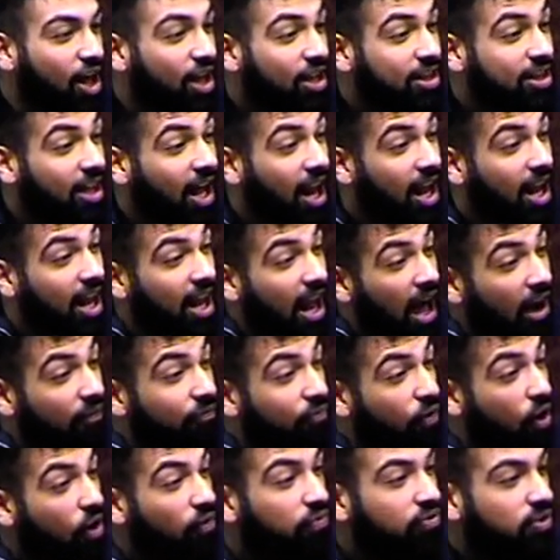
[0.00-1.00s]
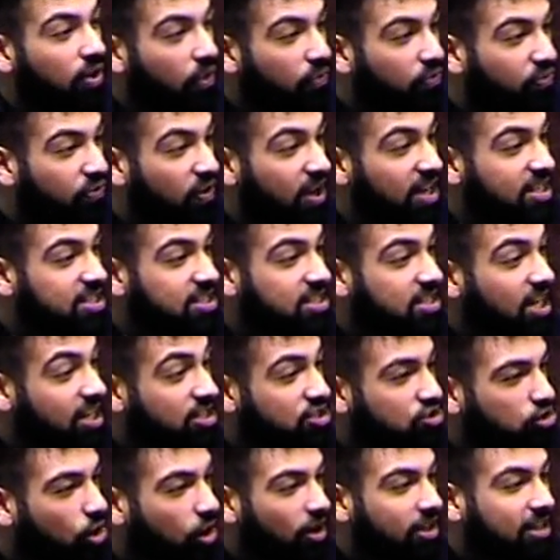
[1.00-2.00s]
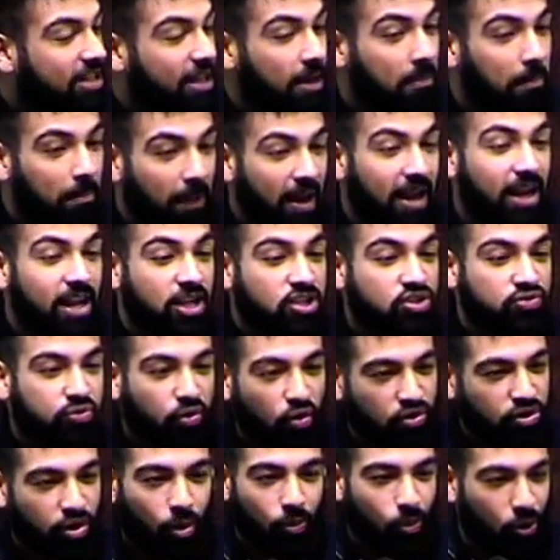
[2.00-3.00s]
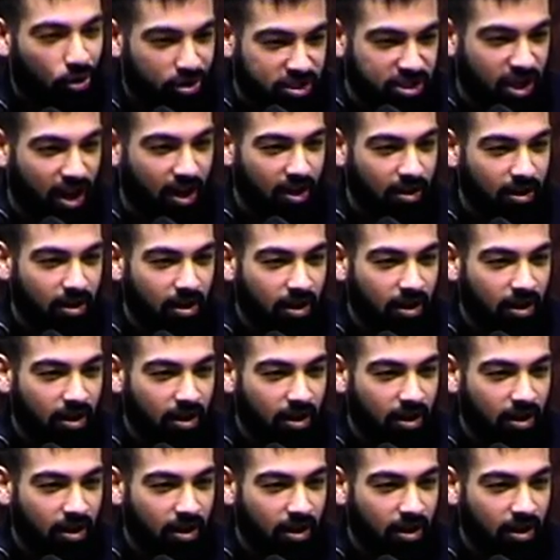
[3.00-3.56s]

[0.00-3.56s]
the love of the fish does not diminish for the water.